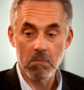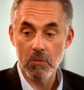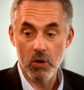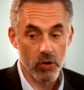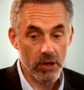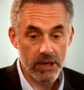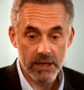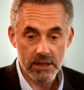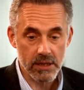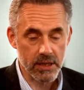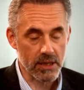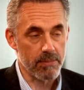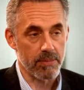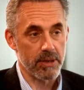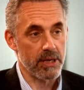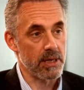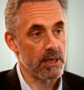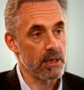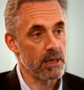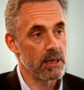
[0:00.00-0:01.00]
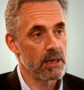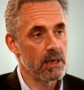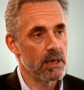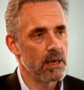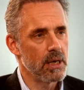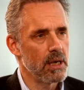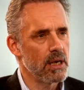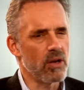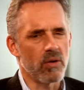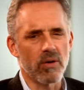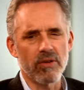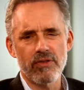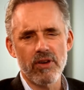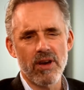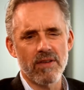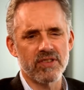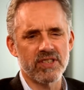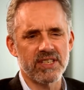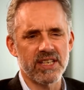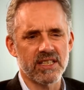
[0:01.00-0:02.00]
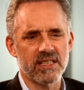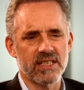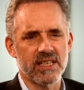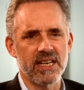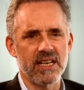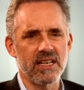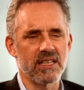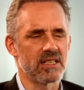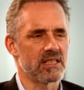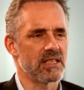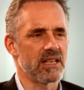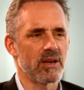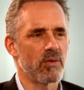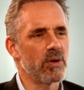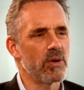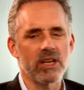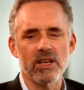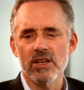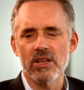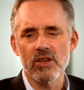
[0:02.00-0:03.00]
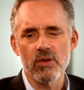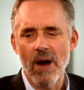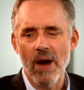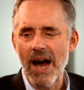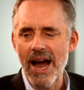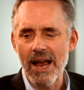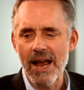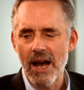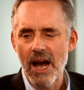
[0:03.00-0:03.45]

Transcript: Could easily be. You know, if you have 6 kids, it's like, what are you going to do,